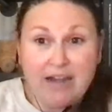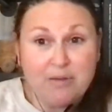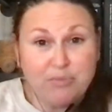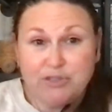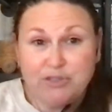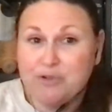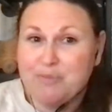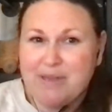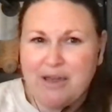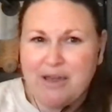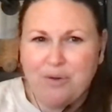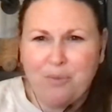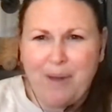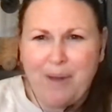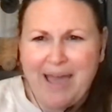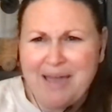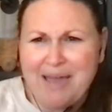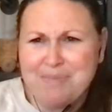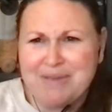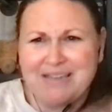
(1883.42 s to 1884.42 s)
blew me
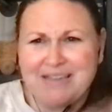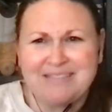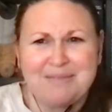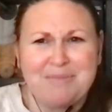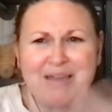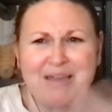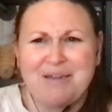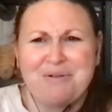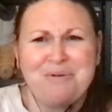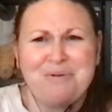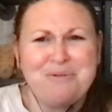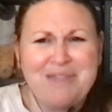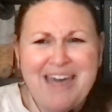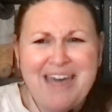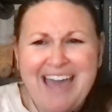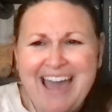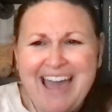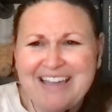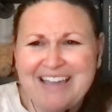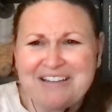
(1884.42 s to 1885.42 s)
away, because I'm like, who
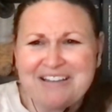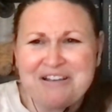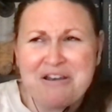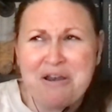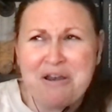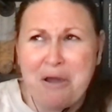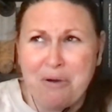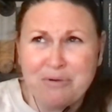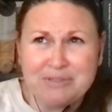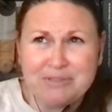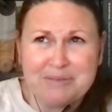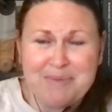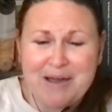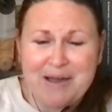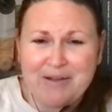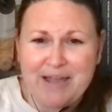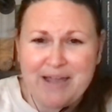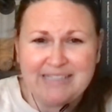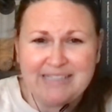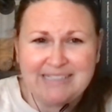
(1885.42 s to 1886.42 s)
the heck knows
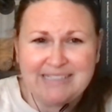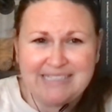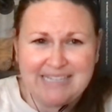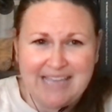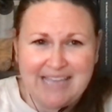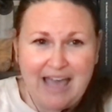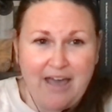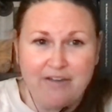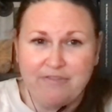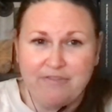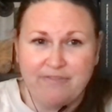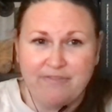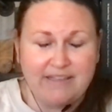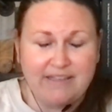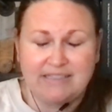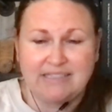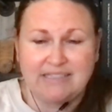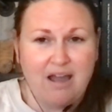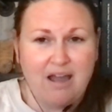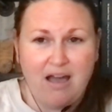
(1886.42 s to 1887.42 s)
about SDF?
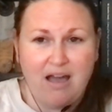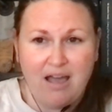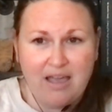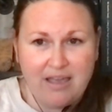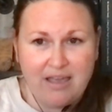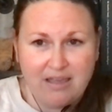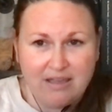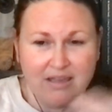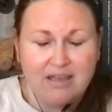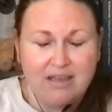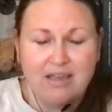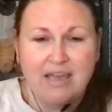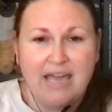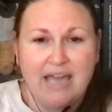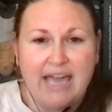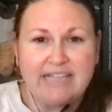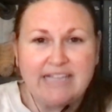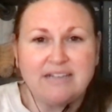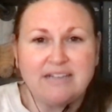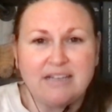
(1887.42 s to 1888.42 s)
It's
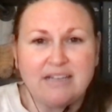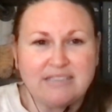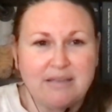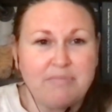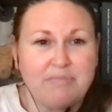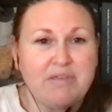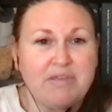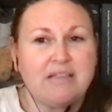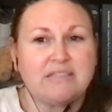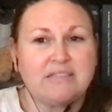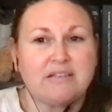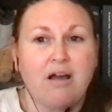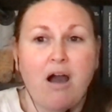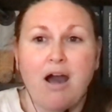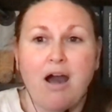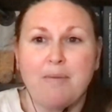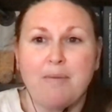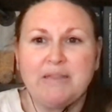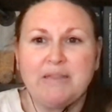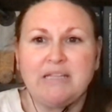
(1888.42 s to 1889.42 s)
not something that's
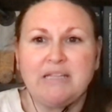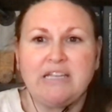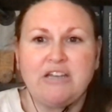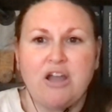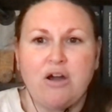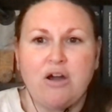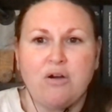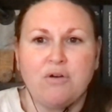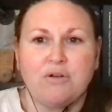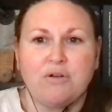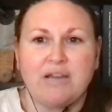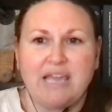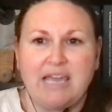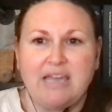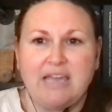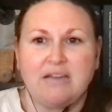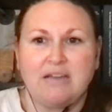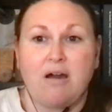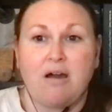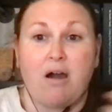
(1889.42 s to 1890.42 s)
commonly known
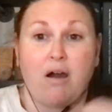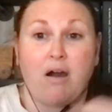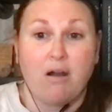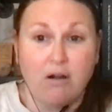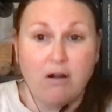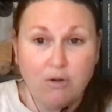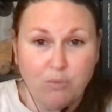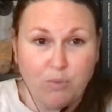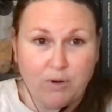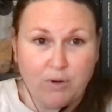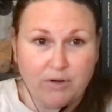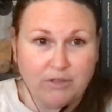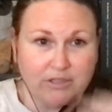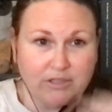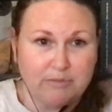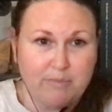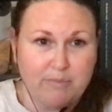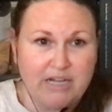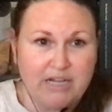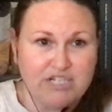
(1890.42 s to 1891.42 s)
in our
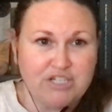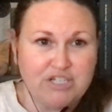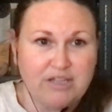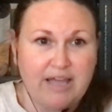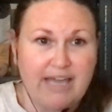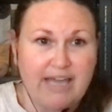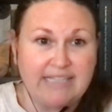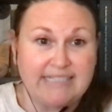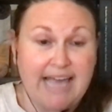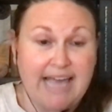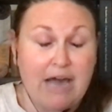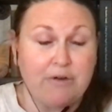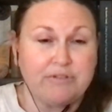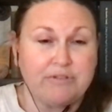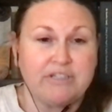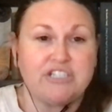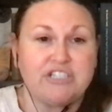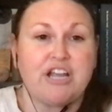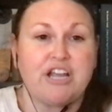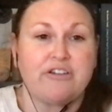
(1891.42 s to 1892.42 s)
world, much less out in
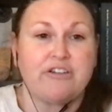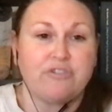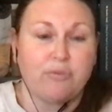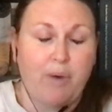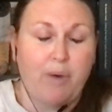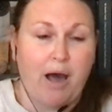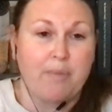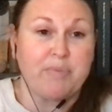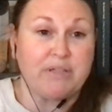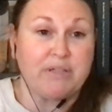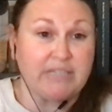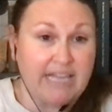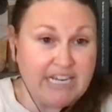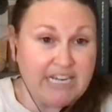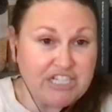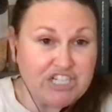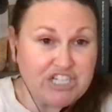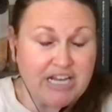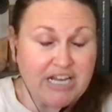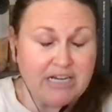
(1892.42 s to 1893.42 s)
the general
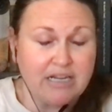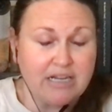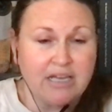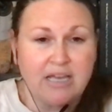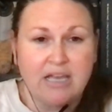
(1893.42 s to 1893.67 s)
population.